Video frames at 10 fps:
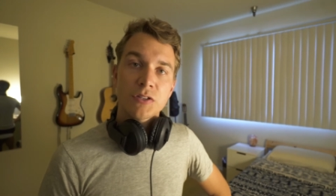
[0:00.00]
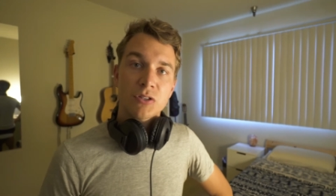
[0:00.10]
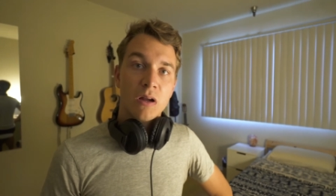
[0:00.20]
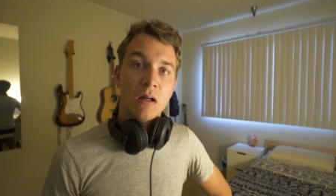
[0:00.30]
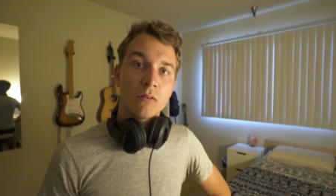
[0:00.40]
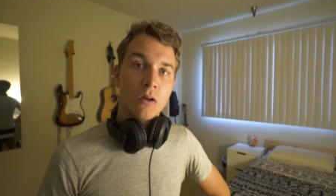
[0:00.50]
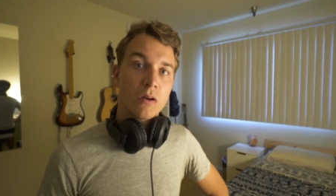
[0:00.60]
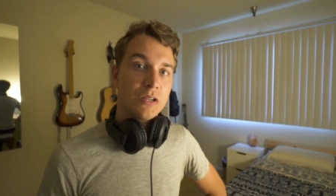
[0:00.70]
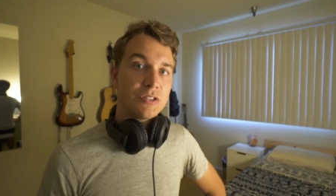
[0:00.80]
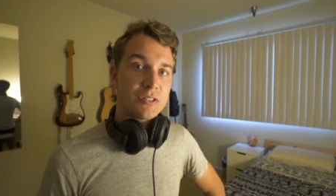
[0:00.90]
sure how
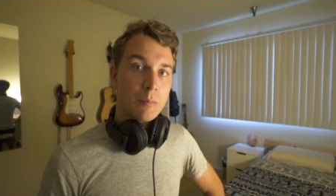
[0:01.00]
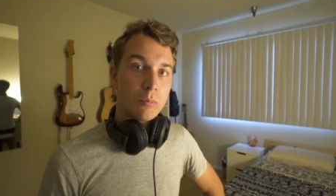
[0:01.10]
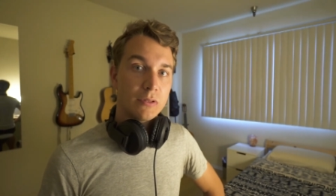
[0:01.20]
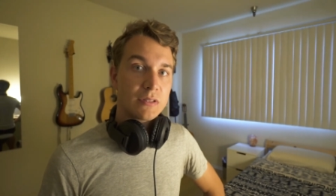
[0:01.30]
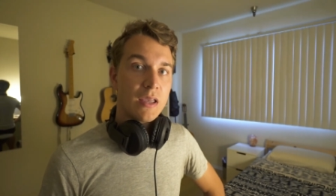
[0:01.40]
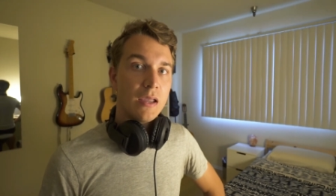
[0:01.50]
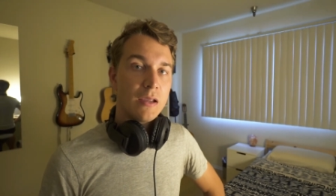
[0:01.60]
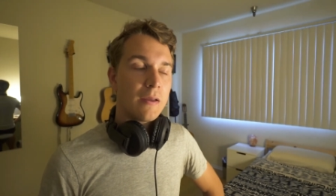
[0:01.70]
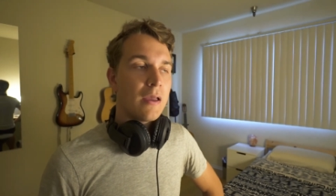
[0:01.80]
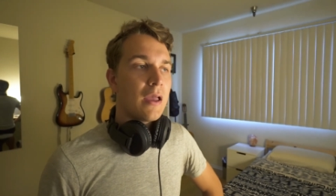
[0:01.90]
long each step will
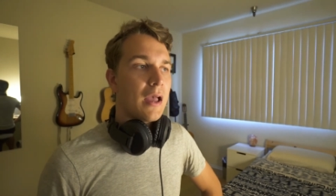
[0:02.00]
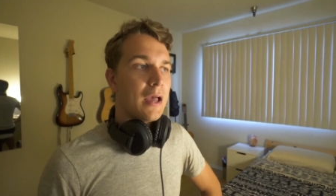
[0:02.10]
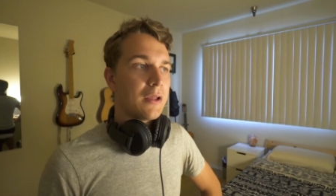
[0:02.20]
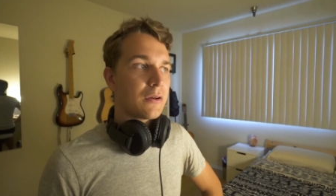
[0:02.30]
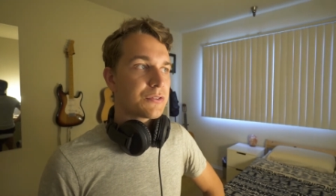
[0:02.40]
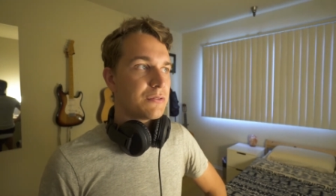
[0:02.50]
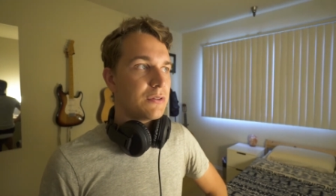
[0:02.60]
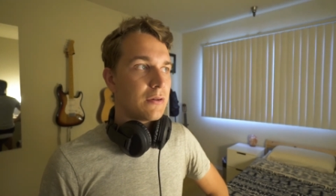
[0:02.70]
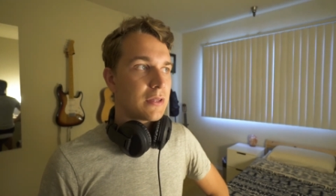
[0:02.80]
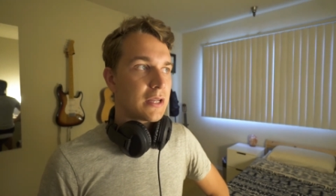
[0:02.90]
take, and I also
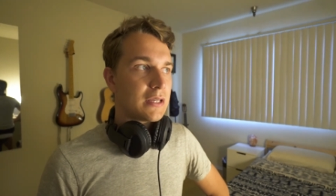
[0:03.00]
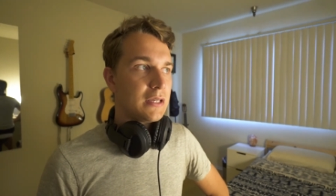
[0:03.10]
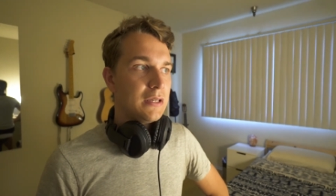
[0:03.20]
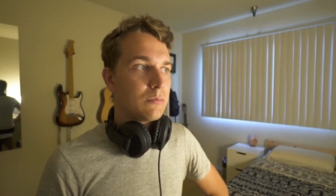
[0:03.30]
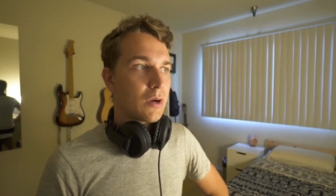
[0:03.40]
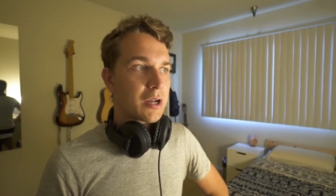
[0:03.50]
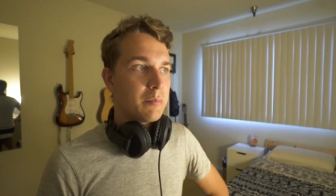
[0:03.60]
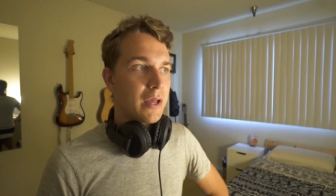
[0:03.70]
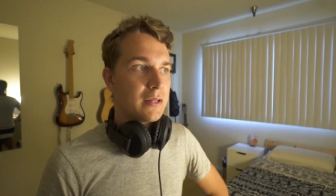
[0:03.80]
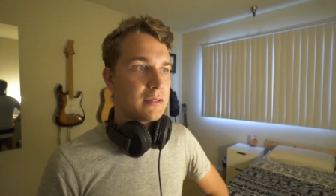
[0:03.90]
know that he
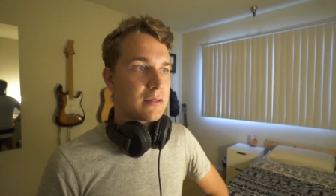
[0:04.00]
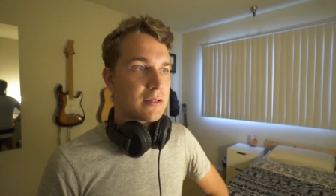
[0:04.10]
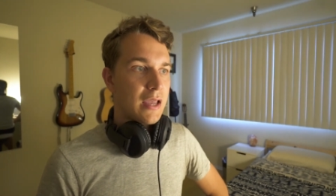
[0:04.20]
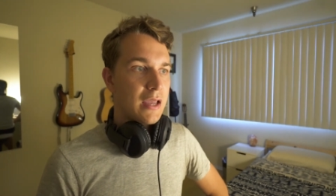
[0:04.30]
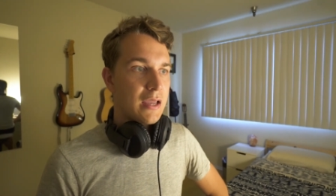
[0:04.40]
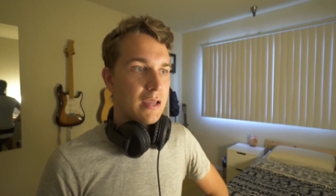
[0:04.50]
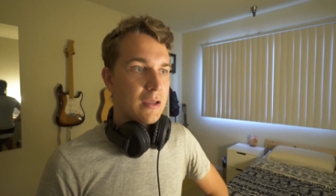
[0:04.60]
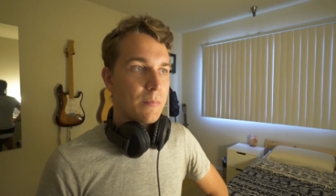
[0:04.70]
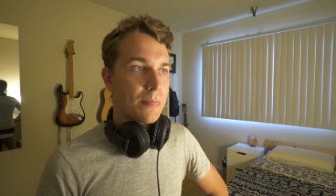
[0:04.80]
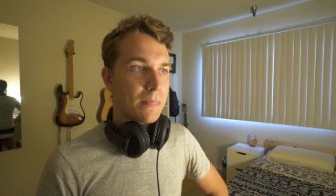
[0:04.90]
recommends
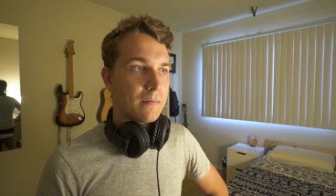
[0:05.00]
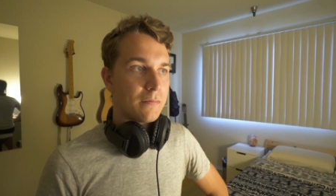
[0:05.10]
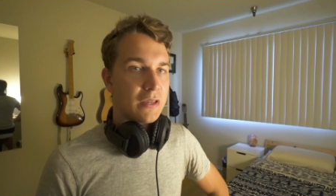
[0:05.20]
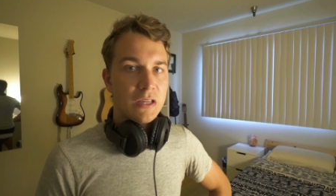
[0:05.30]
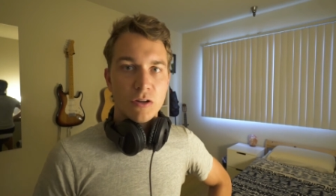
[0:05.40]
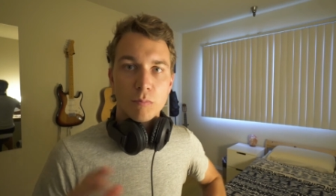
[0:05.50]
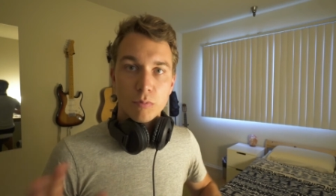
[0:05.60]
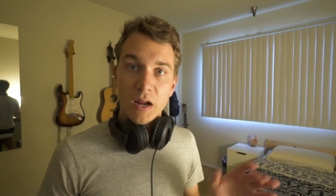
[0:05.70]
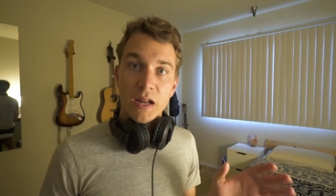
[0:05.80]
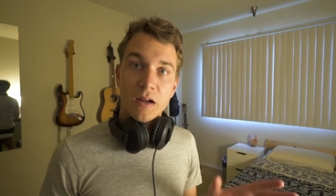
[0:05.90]
a ear
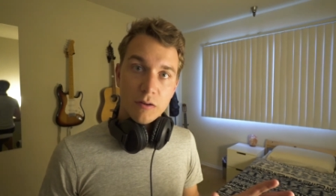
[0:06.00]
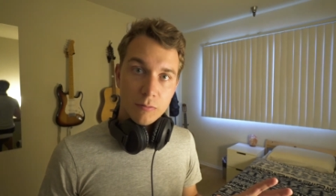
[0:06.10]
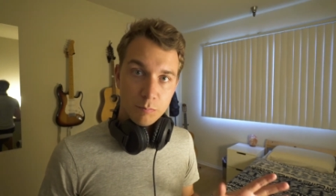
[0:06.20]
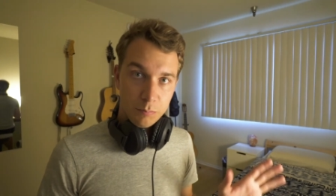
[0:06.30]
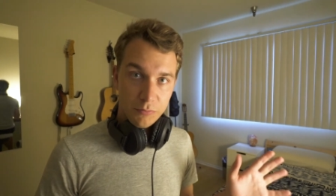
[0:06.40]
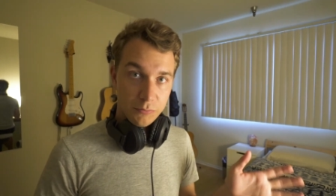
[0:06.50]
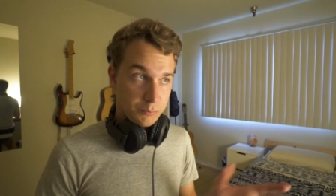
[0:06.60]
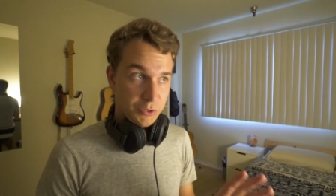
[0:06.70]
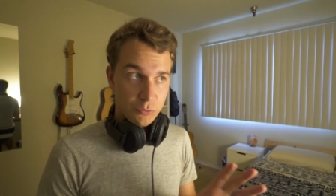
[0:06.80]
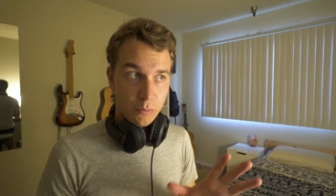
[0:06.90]
break
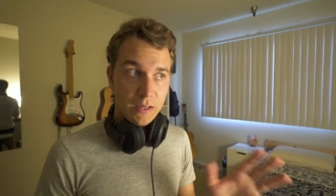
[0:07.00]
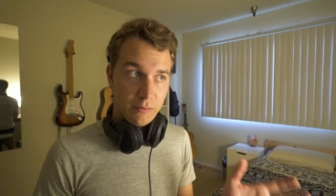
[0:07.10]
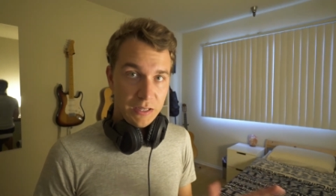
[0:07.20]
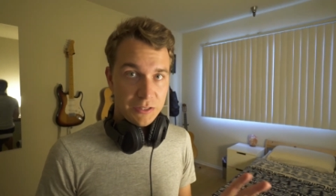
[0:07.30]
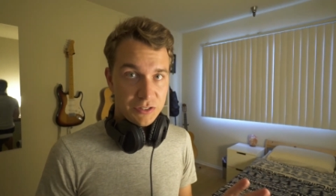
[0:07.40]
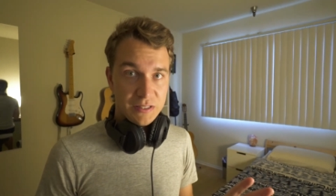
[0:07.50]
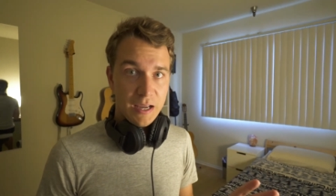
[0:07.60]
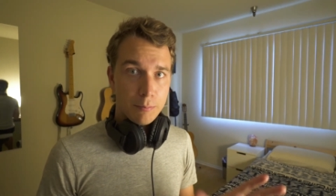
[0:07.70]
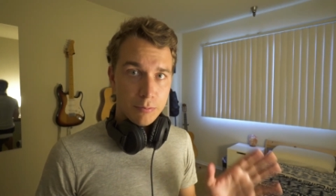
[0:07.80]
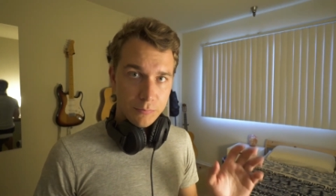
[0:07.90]
between each
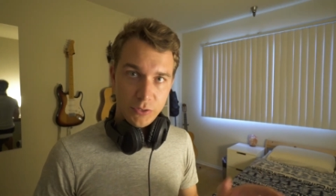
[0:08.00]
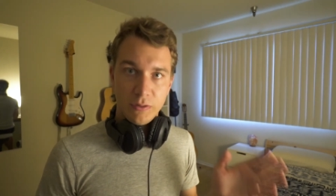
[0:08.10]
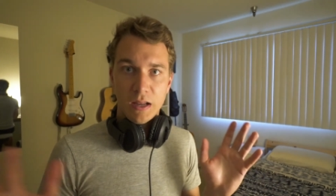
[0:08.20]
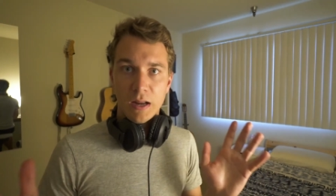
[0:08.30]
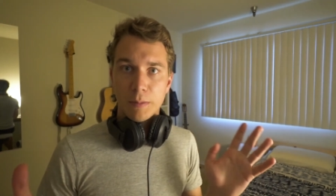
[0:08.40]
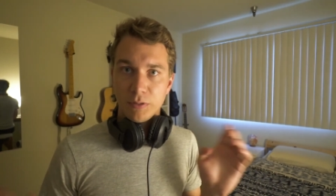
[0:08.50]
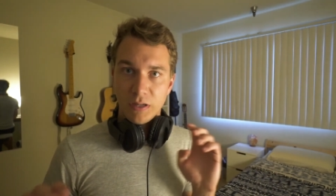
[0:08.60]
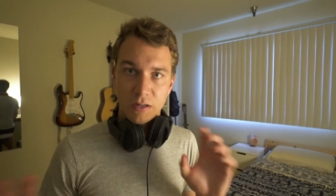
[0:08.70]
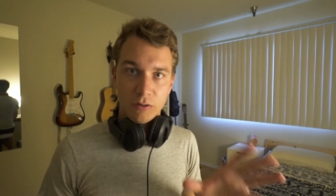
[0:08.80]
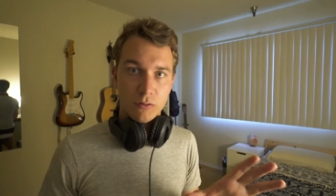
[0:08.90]
step. You get up, you
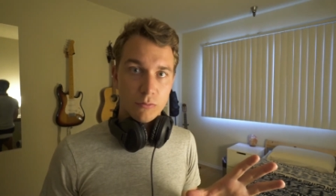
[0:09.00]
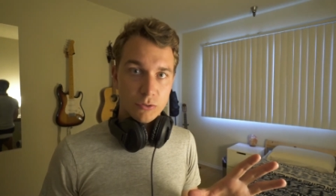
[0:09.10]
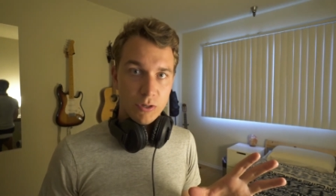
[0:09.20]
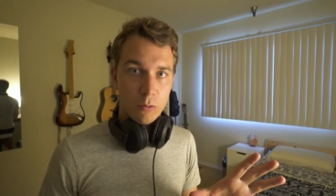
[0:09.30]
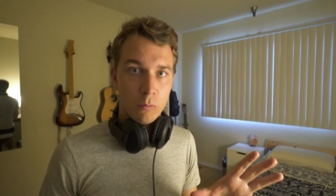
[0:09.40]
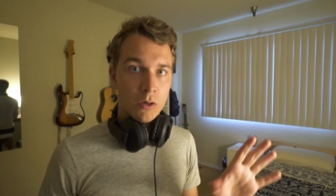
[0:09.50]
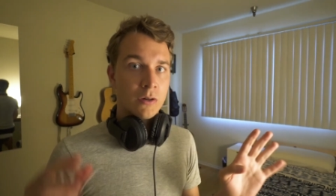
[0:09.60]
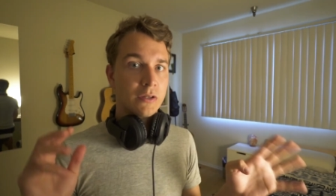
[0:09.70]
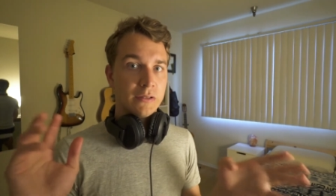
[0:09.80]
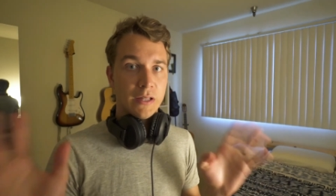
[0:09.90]
get a drink of
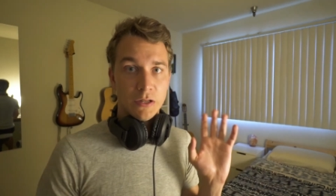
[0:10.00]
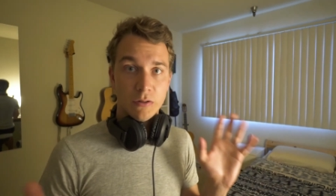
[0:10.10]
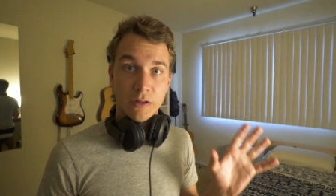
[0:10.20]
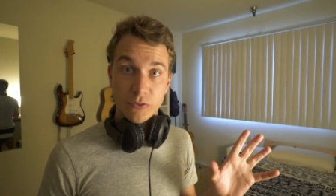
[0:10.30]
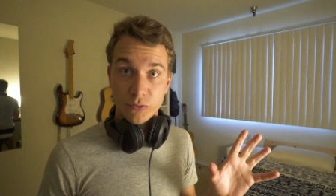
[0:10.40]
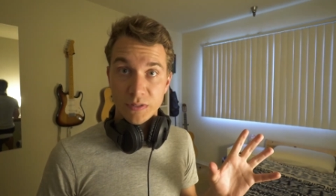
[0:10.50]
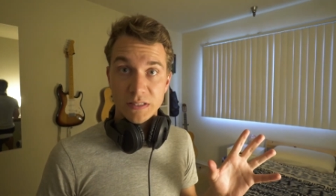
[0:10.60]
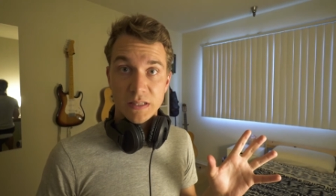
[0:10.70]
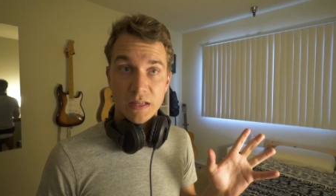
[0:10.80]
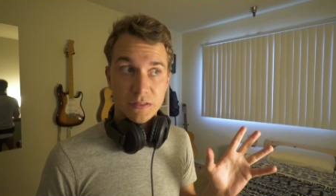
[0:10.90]
water, you let your ears
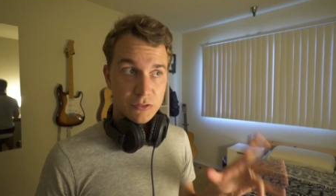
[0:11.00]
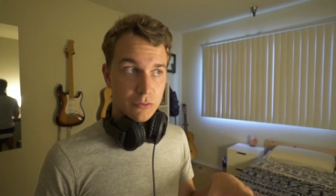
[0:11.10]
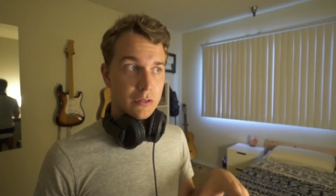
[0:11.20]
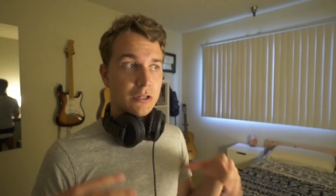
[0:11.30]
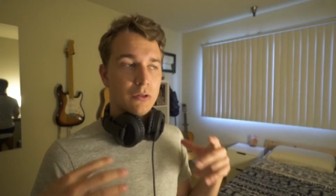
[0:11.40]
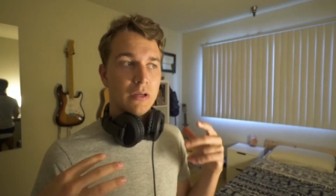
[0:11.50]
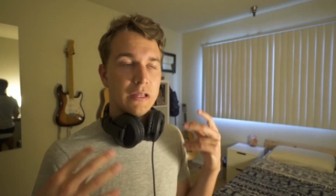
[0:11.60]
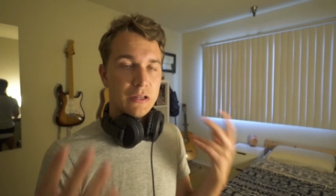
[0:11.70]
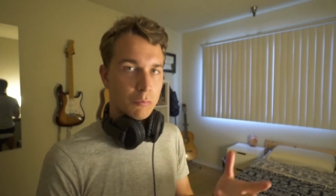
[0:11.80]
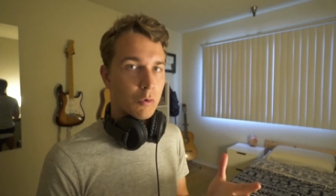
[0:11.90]
reset so that you can
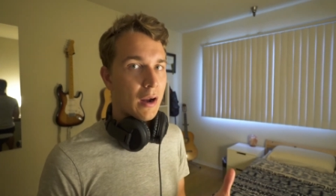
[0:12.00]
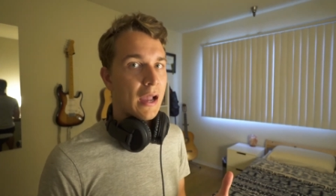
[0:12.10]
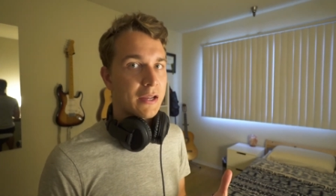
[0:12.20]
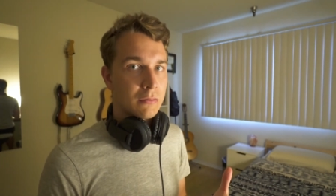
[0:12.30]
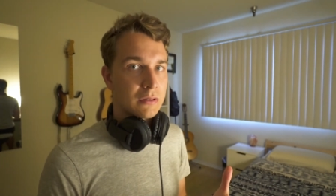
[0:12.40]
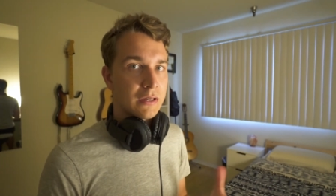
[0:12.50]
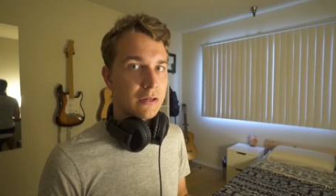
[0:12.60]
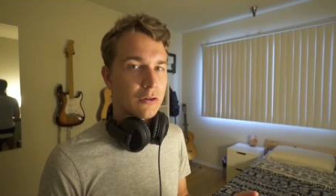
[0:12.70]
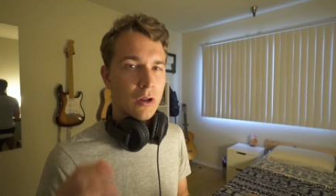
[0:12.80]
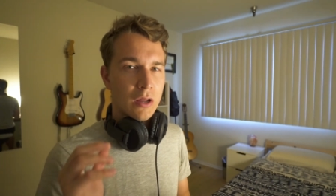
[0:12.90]
hear more accurately
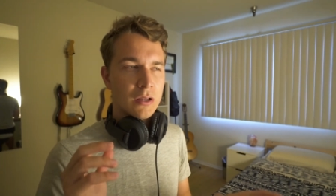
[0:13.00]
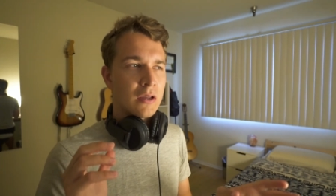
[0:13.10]
and you're not